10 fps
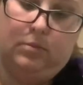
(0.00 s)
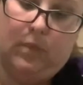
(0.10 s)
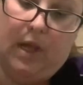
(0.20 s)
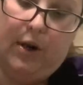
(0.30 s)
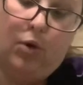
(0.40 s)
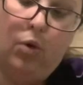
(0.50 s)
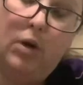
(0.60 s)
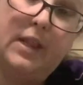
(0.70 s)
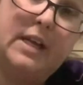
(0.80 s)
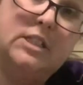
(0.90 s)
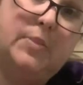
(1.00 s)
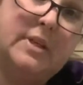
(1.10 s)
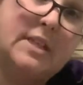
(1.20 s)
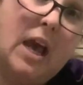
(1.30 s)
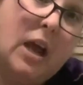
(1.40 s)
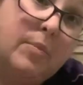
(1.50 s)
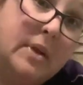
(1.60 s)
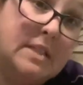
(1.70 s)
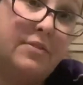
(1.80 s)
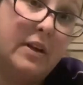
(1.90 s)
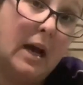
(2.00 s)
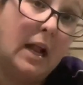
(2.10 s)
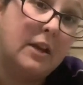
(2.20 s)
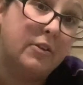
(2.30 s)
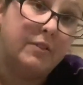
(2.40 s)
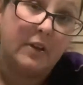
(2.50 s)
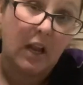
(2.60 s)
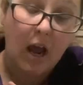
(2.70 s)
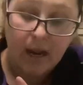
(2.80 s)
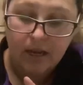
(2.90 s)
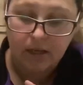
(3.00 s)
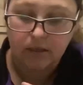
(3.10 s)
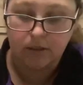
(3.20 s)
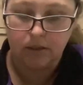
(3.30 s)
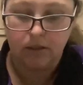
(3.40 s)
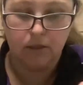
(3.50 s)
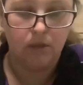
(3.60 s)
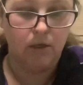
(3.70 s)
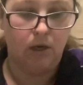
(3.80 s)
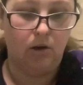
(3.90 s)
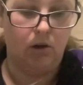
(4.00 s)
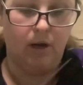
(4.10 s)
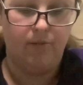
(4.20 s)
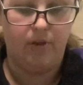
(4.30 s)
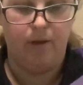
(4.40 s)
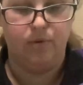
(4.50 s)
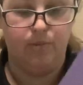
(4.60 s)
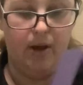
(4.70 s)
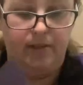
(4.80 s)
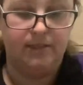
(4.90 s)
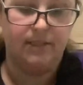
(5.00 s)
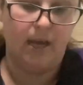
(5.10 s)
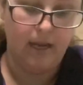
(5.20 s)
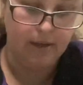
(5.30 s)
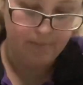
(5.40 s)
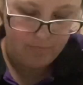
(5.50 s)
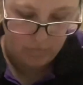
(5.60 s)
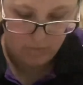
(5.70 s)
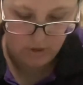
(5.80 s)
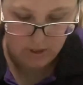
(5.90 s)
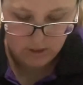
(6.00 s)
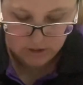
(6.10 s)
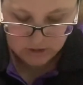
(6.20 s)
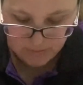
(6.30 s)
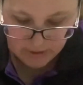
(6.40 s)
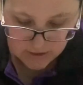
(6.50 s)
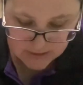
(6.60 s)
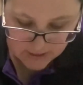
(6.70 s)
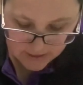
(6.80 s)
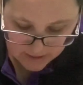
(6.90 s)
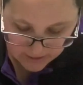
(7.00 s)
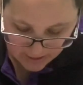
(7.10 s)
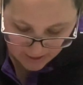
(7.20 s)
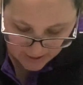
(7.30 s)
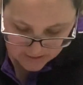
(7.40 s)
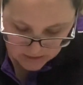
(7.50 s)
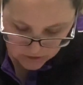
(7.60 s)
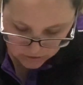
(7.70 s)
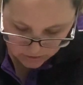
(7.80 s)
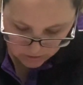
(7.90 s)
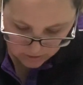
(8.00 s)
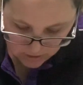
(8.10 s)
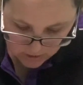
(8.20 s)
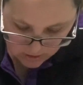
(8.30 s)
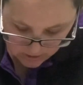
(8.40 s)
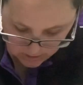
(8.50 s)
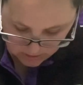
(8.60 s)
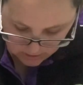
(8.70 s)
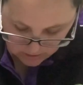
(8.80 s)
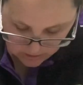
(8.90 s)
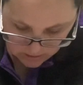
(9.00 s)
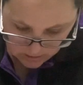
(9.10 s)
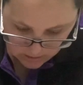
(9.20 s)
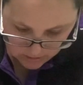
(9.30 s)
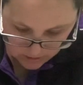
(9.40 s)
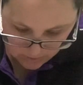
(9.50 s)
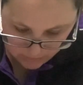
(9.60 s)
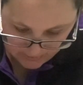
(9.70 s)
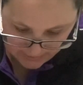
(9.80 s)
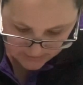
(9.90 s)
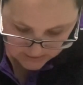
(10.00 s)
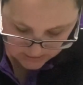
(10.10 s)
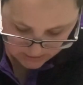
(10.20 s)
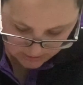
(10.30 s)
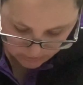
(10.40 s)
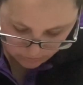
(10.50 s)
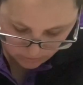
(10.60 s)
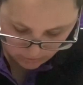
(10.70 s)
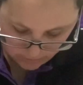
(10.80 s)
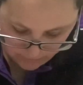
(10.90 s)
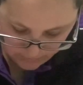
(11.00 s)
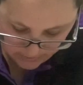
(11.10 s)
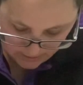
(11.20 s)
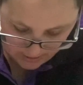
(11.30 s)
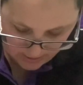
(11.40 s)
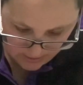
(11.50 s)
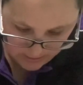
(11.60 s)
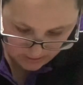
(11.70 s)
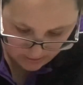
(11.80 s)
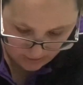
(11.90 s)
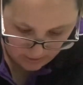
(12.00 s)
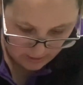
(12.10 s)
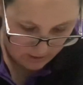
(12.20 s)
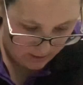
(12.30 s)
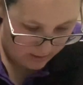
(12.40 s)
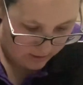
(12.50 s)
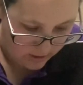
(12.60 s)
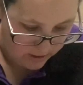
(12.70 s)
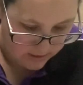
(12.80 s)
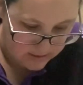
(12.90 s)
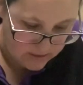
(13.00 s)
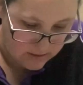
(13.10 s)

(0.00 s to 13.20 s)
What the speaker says: And all of these bits can be different color if you like. I've kept mine the same, just because I think that it adds to the complexity look of the card, and you can